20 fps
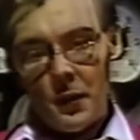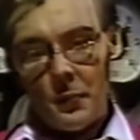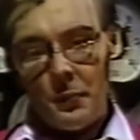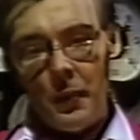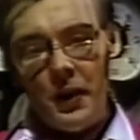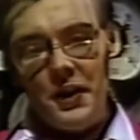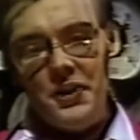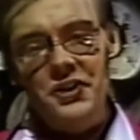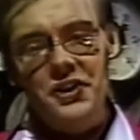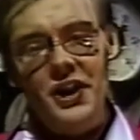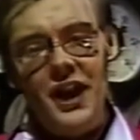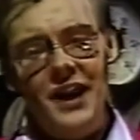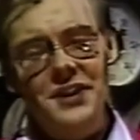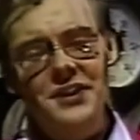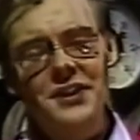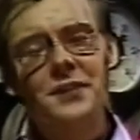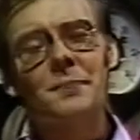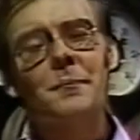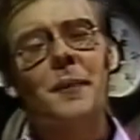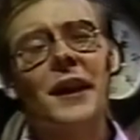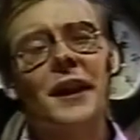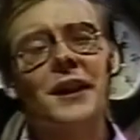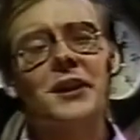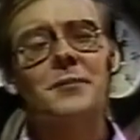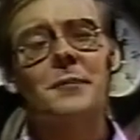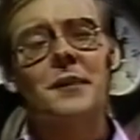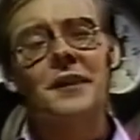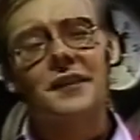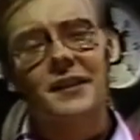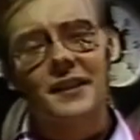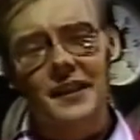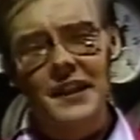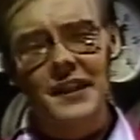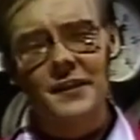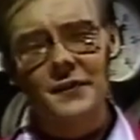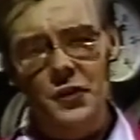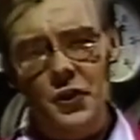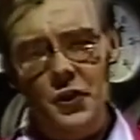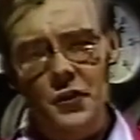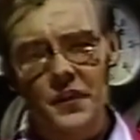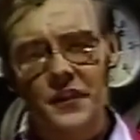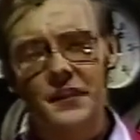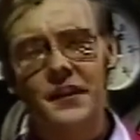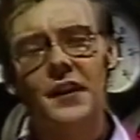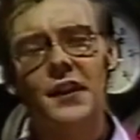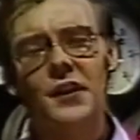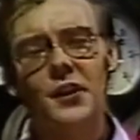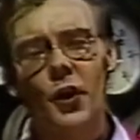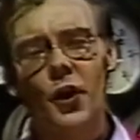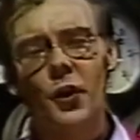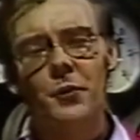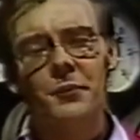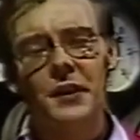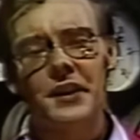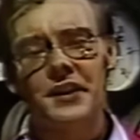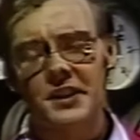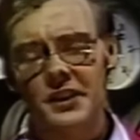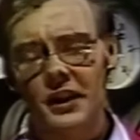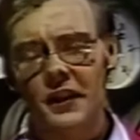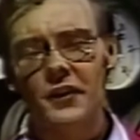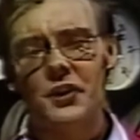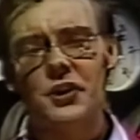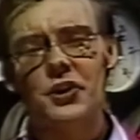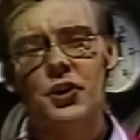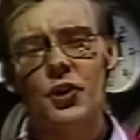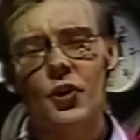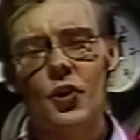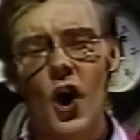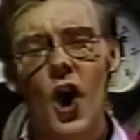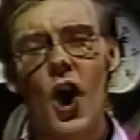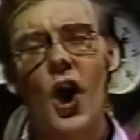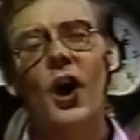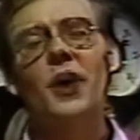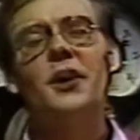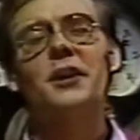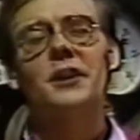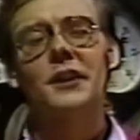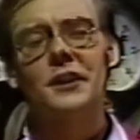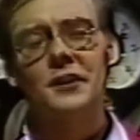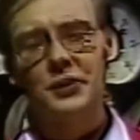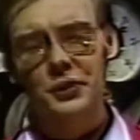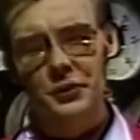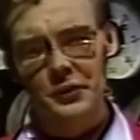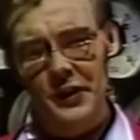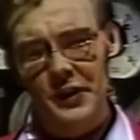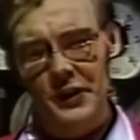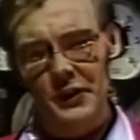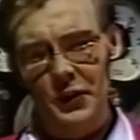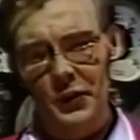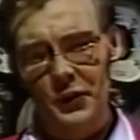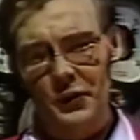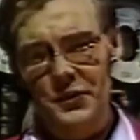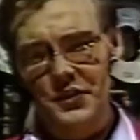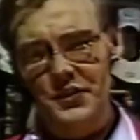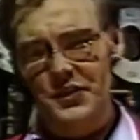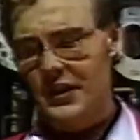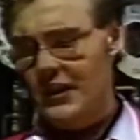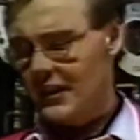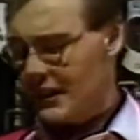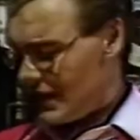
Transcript: Much as it pains me to leave you, the dinner gong brings another show hurtling to a close.